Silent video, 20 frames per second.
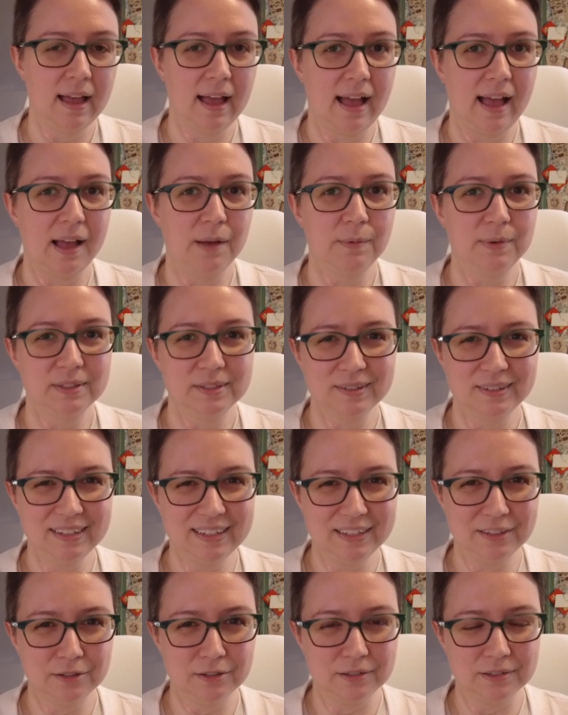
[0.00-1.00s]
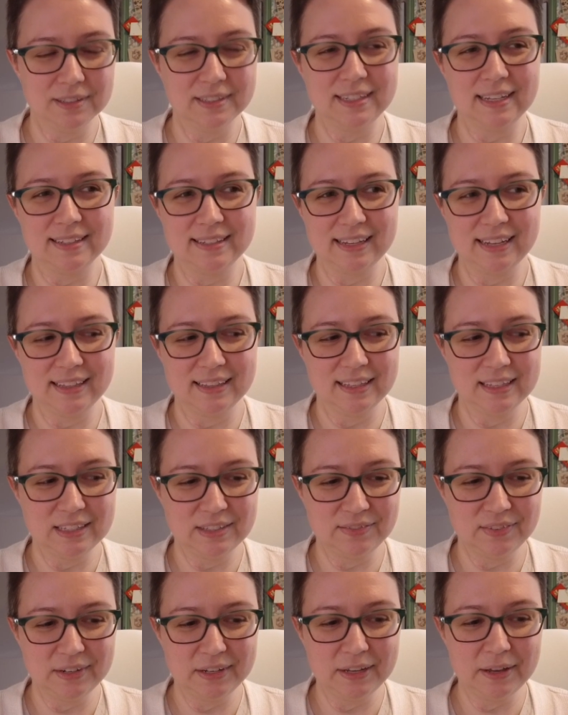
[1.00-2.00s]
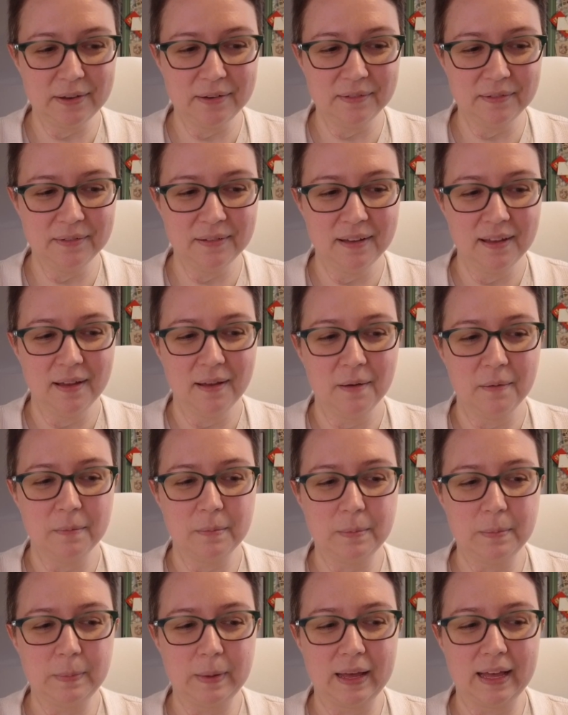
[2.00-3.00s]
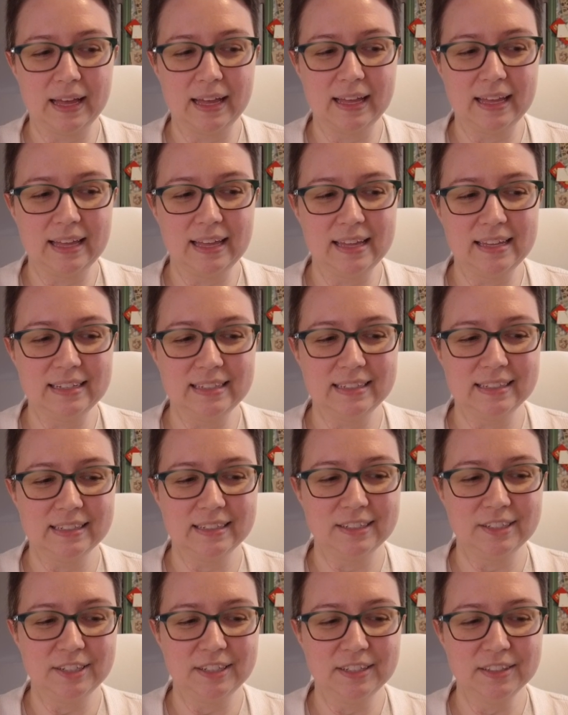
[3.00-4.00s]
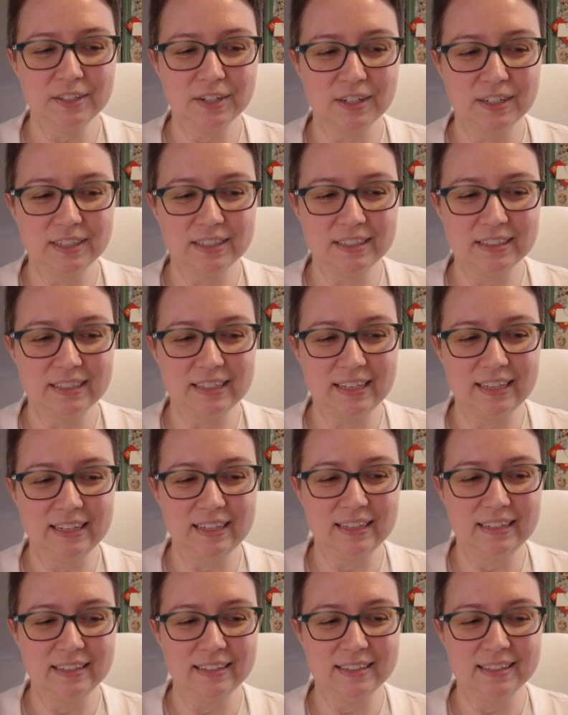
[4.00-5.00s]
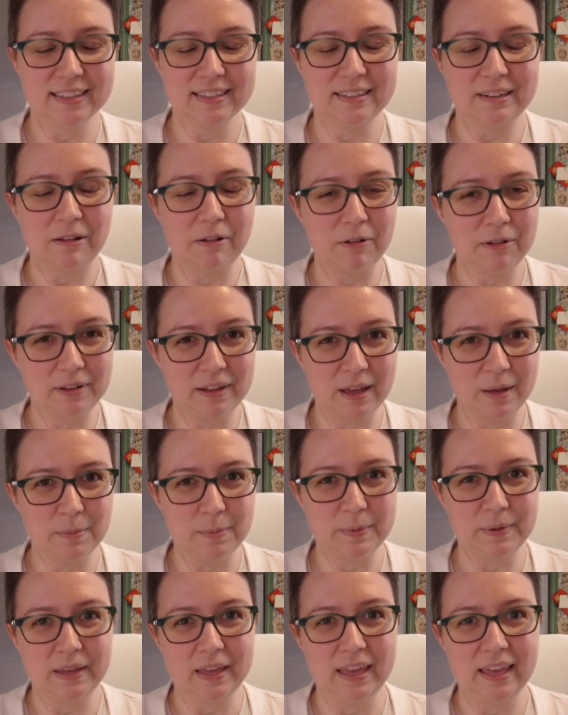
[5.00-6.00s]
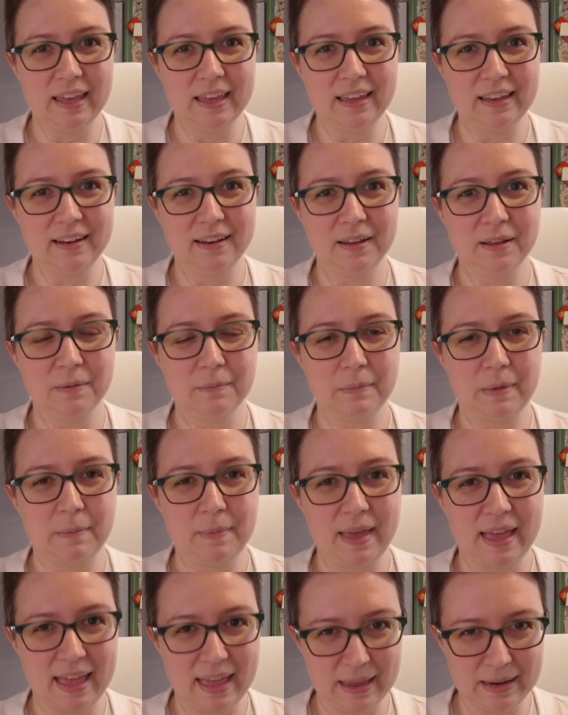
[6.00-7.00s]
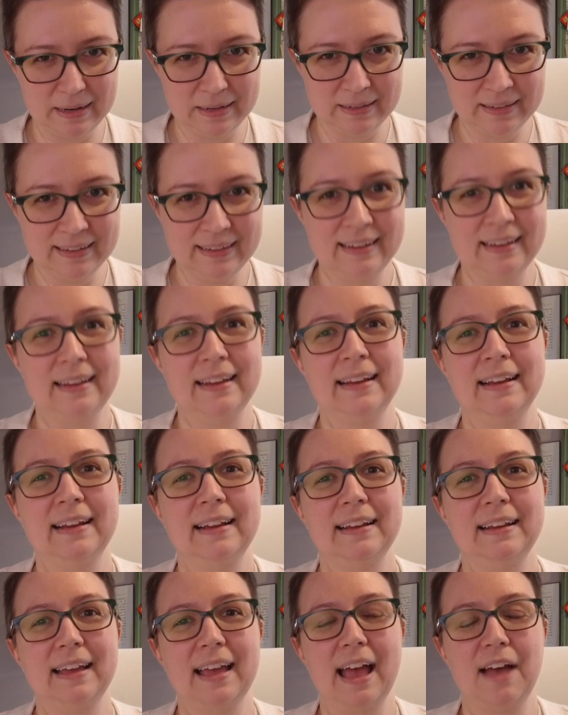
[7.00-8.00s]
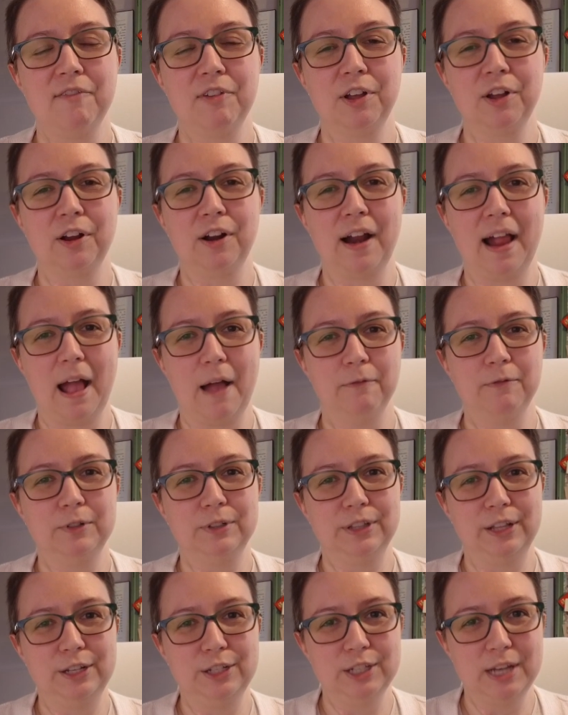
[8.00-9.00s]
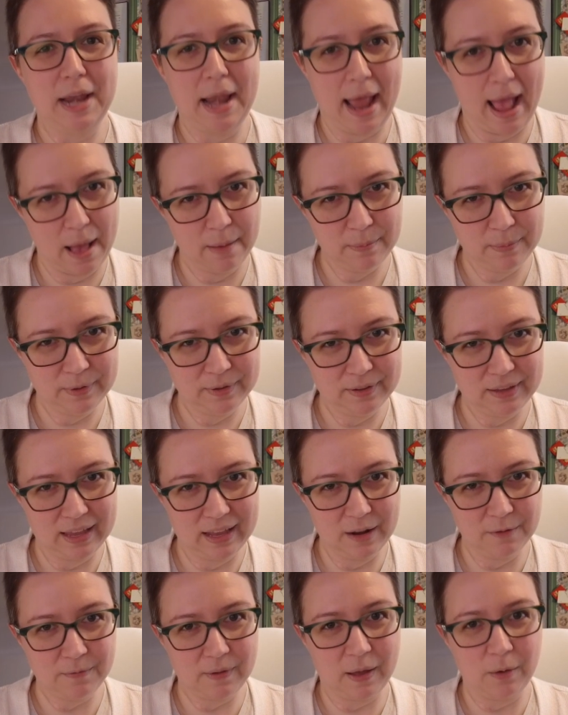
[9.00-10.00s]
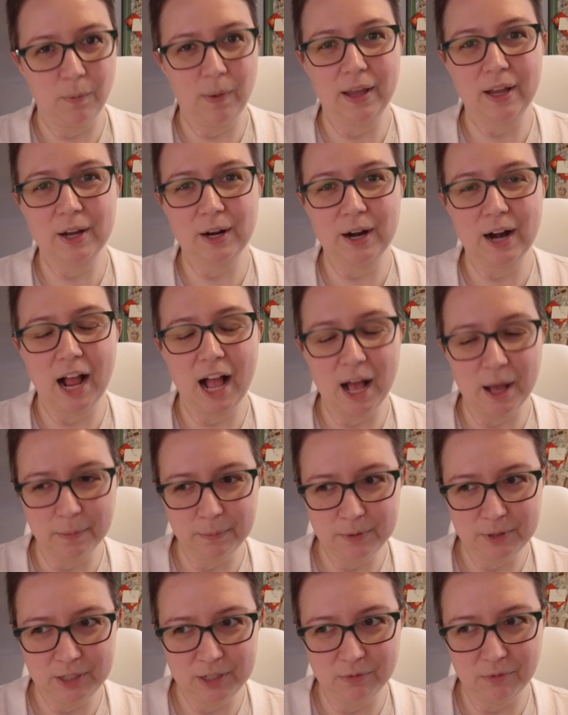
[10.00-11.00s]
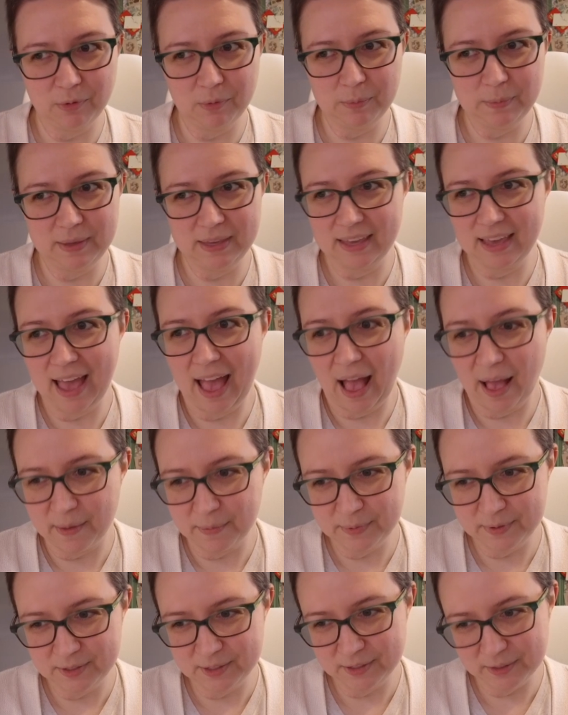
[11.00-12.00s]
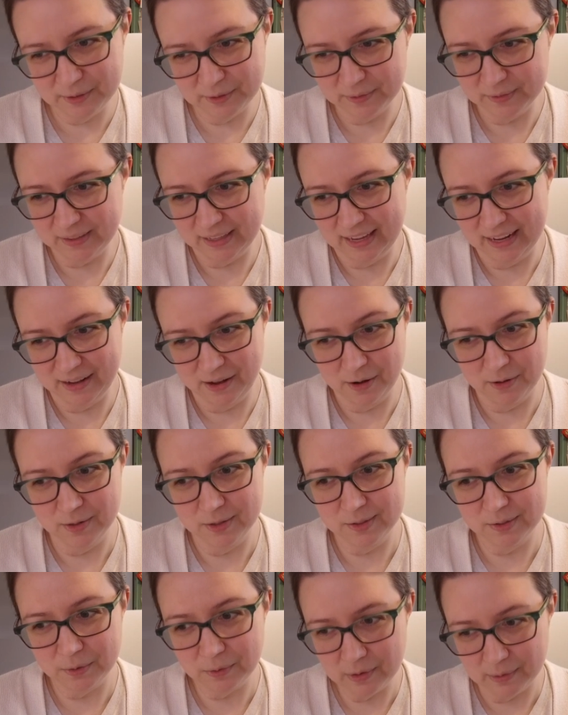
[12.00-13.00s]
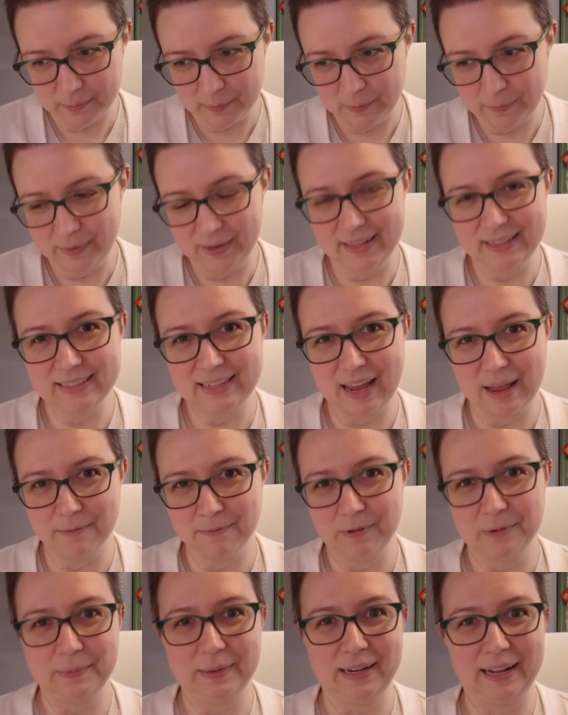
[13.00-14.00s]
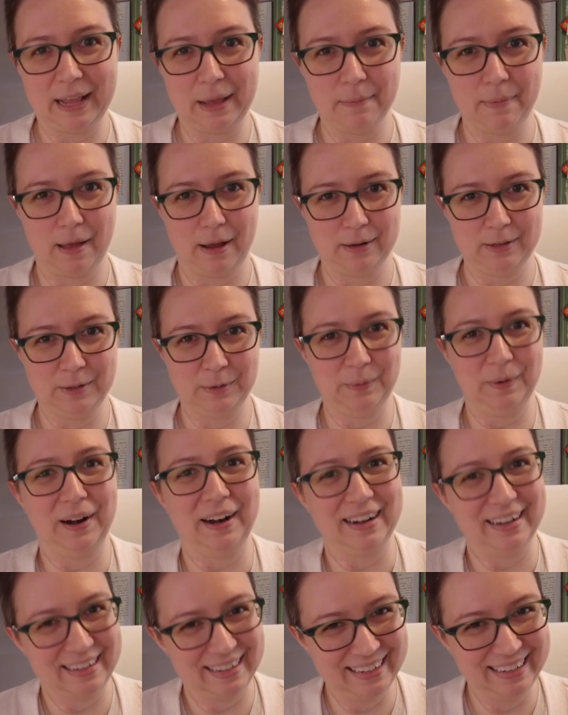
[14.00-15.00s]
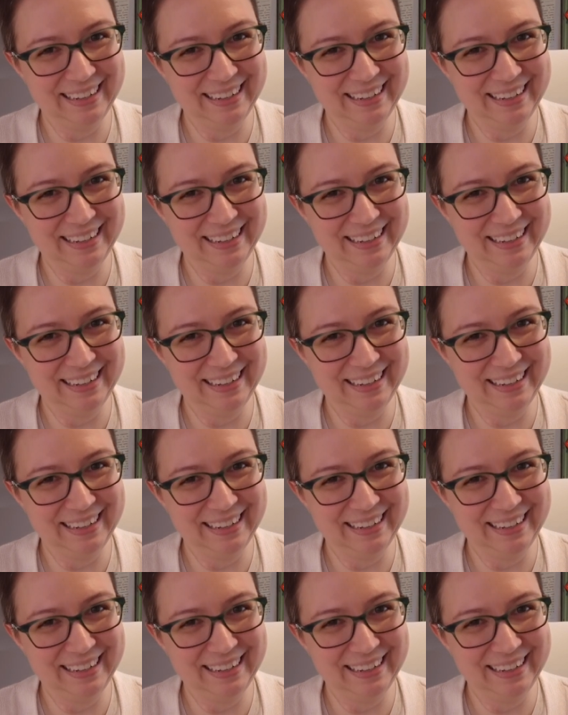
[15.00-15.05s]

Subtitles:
I was going to introduce Desi in this video, but she is currently snuggled up in my bed having her after lunch nap. And if I wake her up, she will be absolutely inconsolable when it's time for me to get back to work.